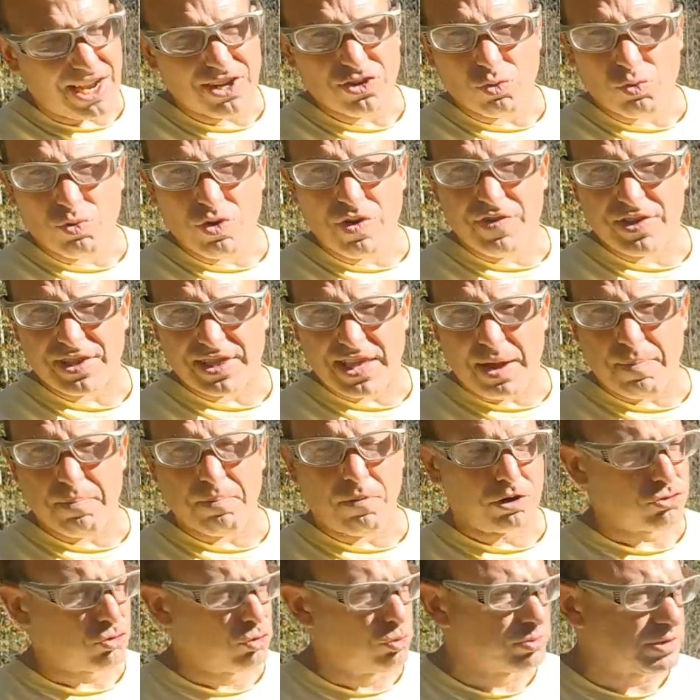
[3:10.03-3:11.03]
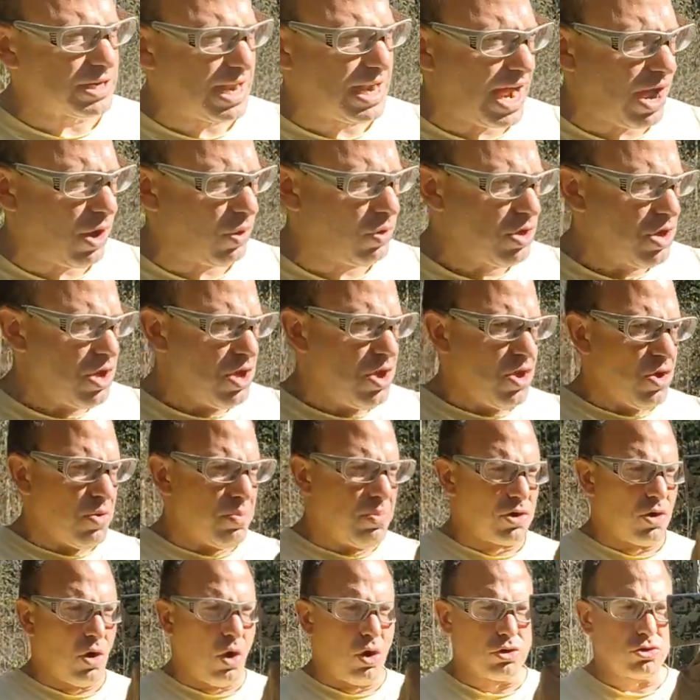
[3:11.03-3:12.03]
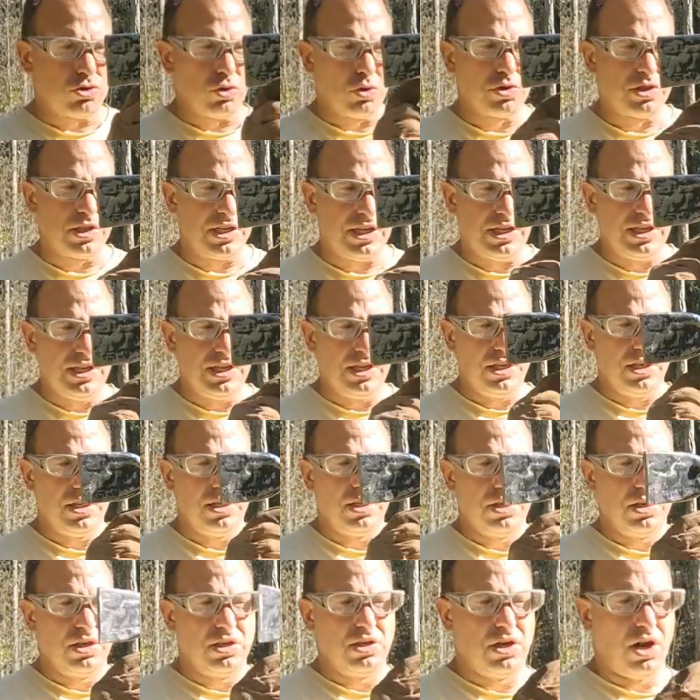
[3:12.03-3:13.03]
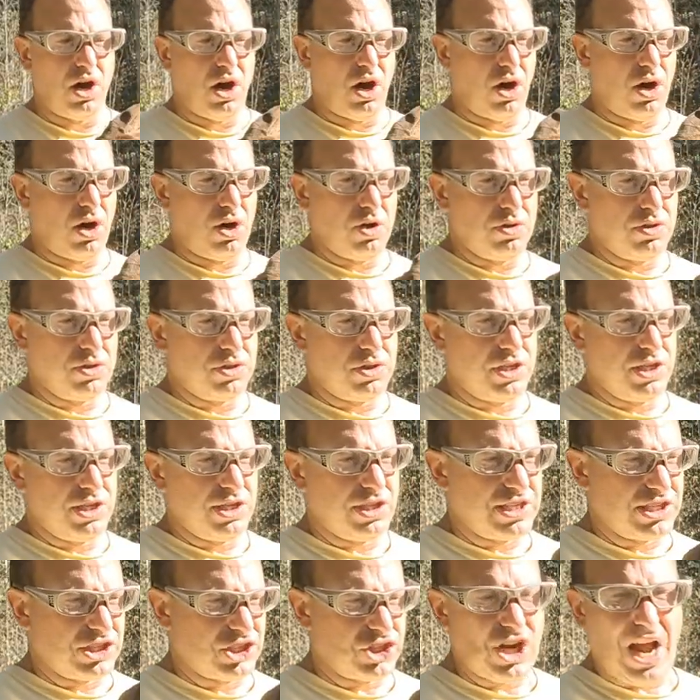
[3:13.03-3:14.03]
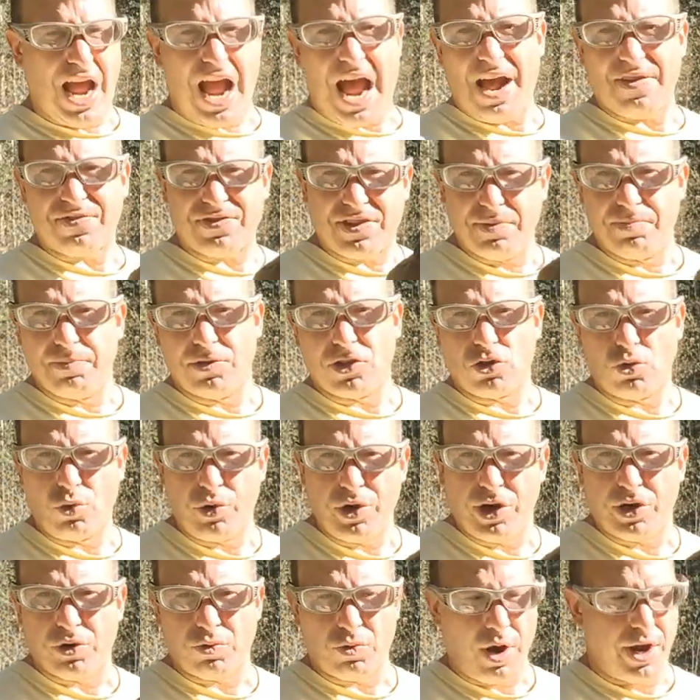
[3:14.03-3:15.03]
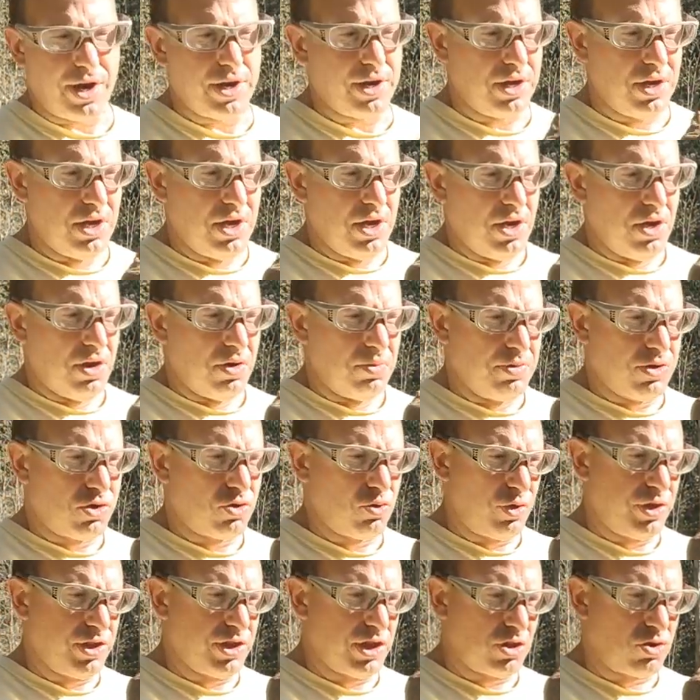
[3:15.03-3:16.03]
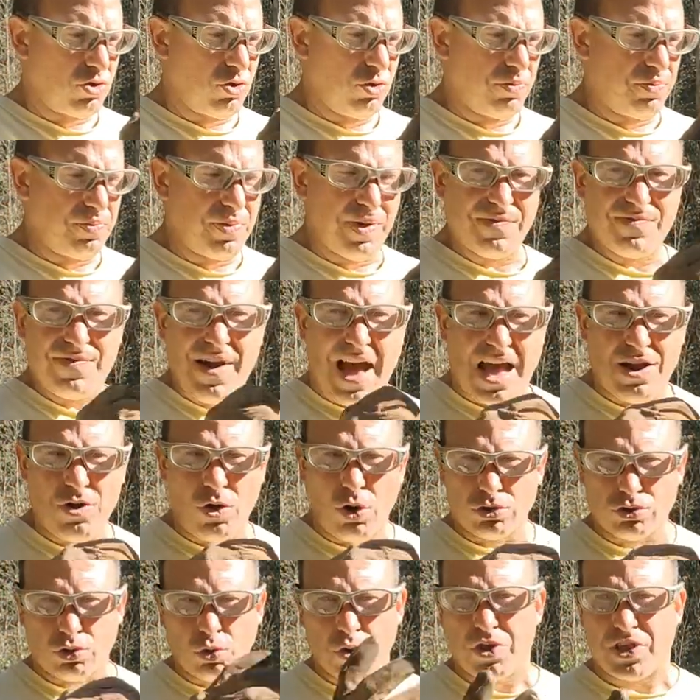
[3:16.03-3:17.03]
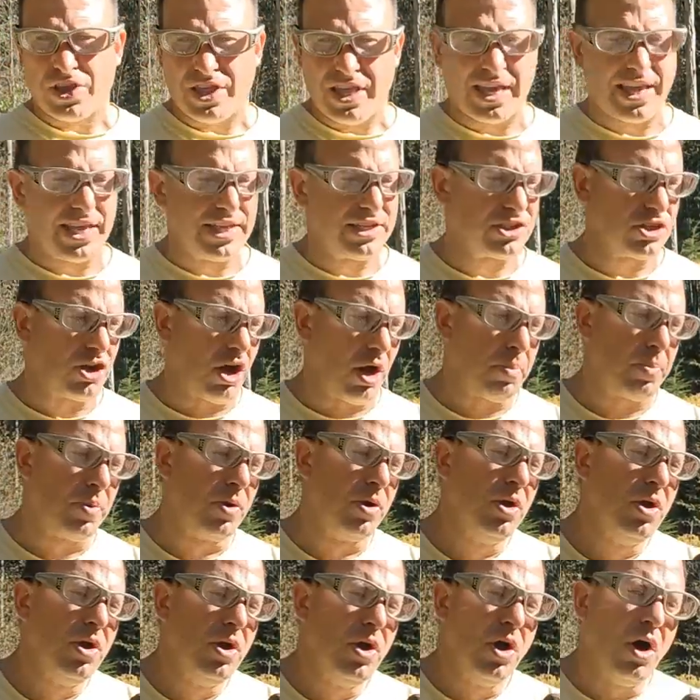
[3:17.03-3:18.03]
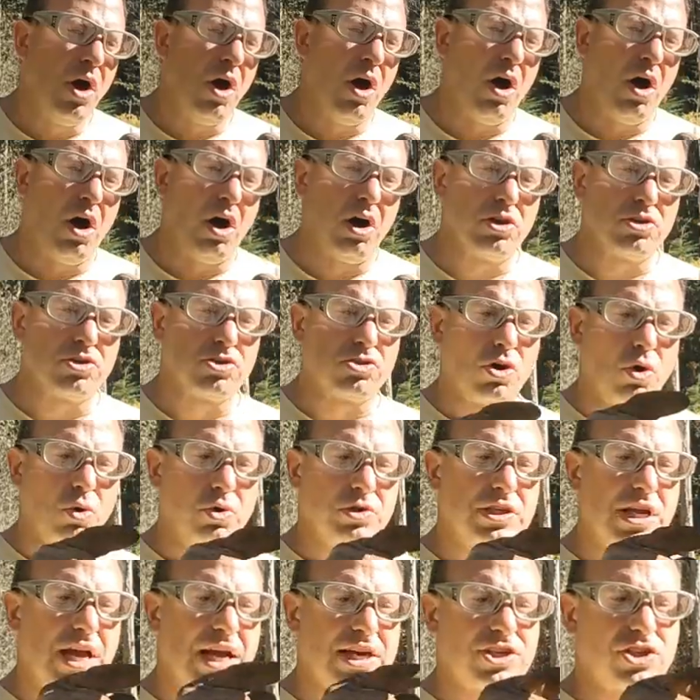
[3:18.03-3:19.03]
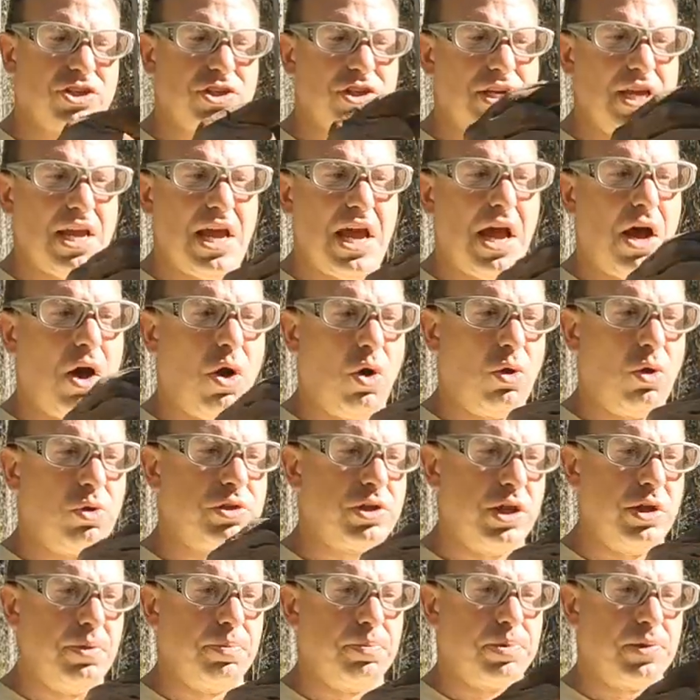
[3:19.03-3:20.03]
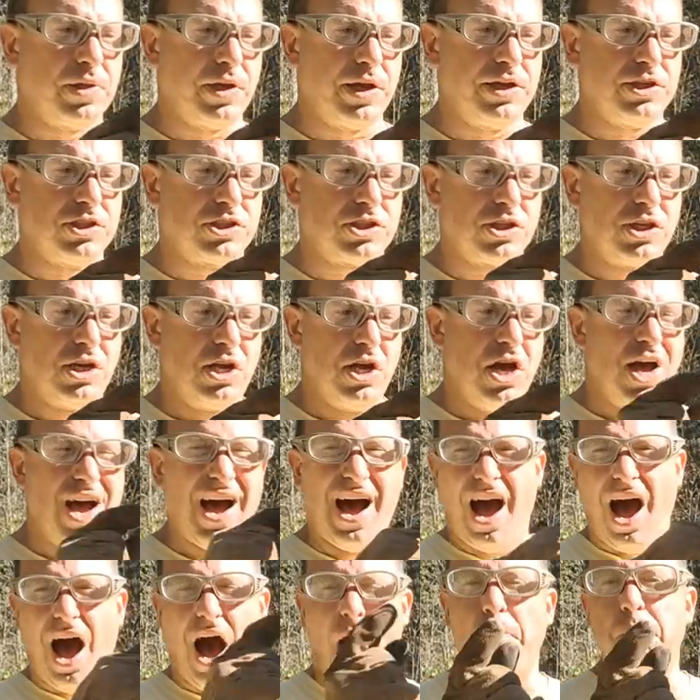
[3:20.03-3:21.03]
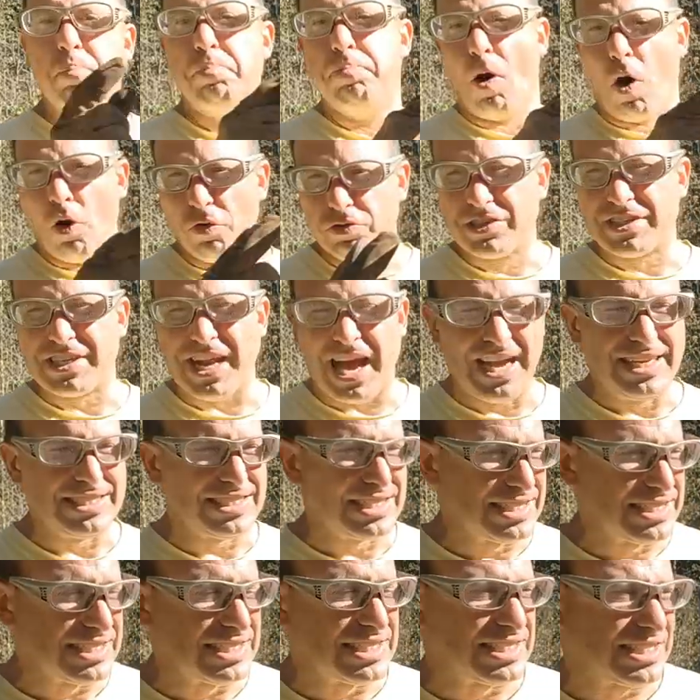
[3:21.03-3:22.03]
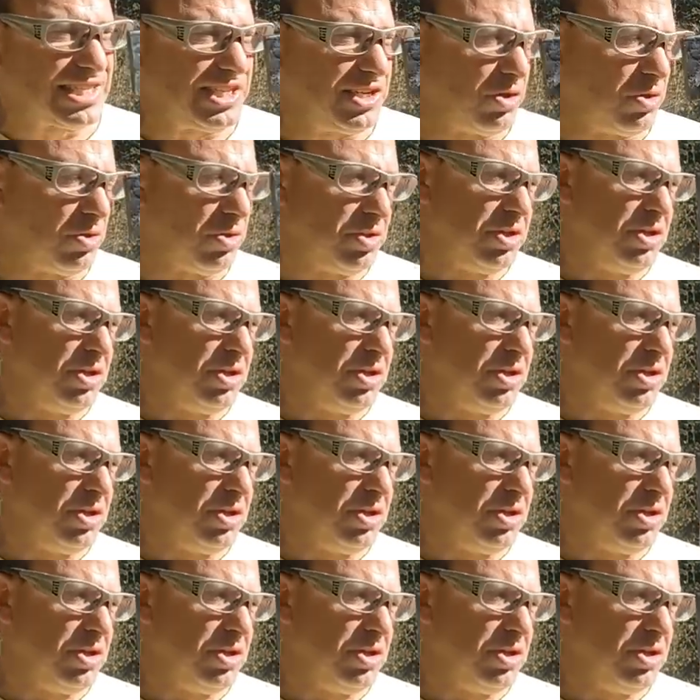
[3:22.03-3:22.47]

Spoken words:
the rivet that mushrooms out, but also the shaft in between, right? Between the two, that also thickens up. So it's actually held in place on both sides of the steel.